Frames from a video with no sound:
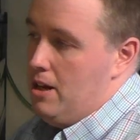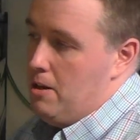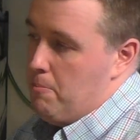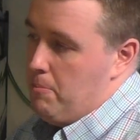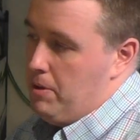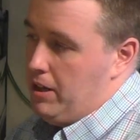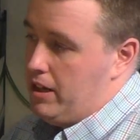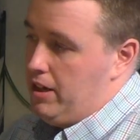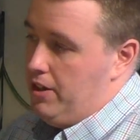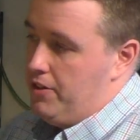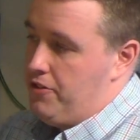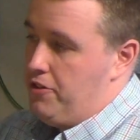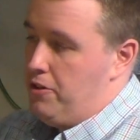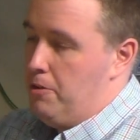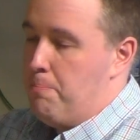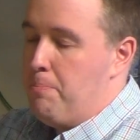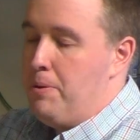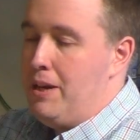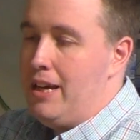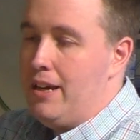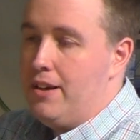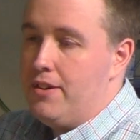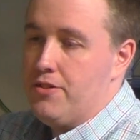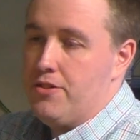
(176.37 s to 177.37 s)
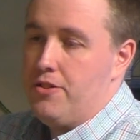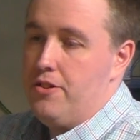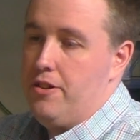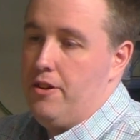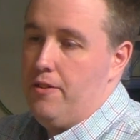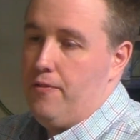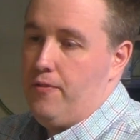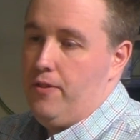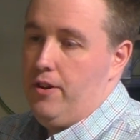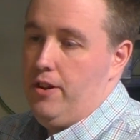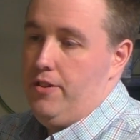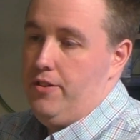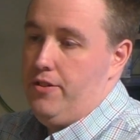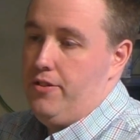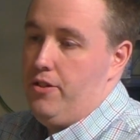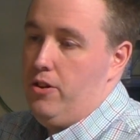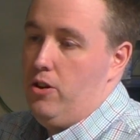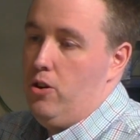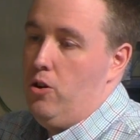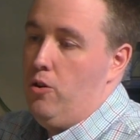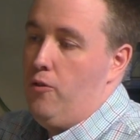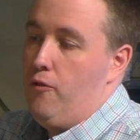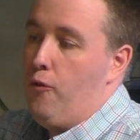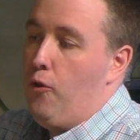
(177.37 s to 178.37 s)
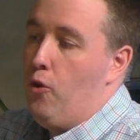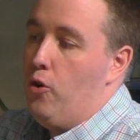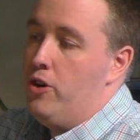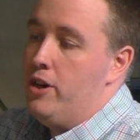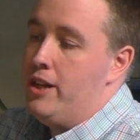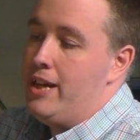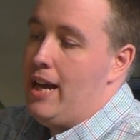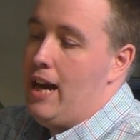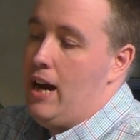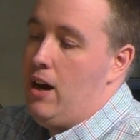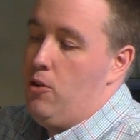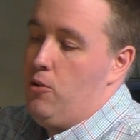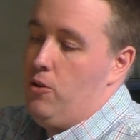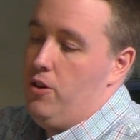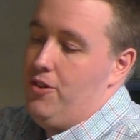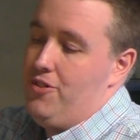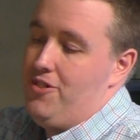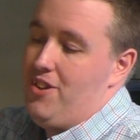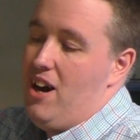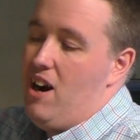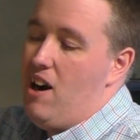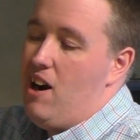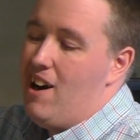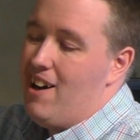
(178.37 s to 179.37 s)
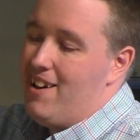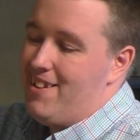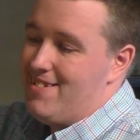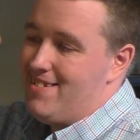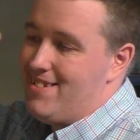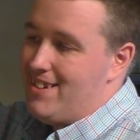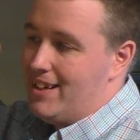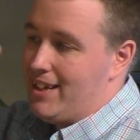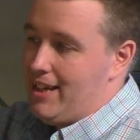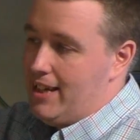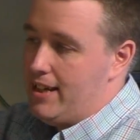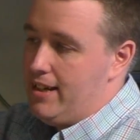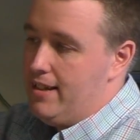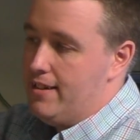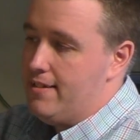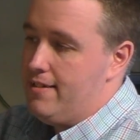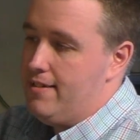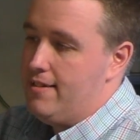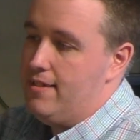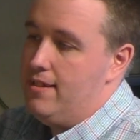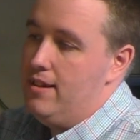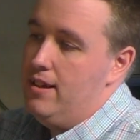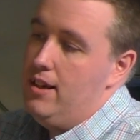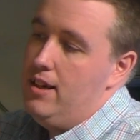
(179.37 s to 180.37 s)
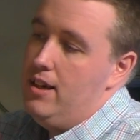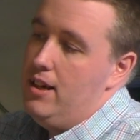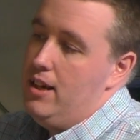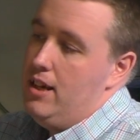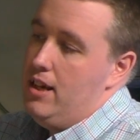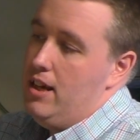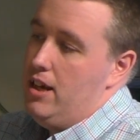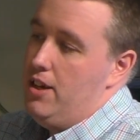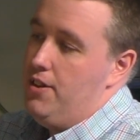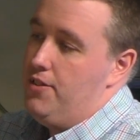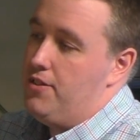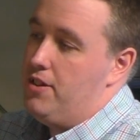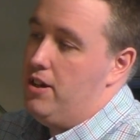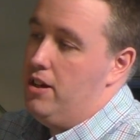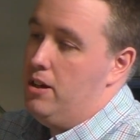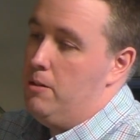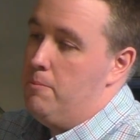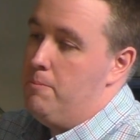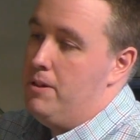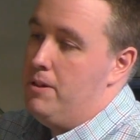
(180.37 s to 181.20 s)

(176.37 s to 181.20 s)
because their peaks are different. So 40 hours, the hottest it gets is going to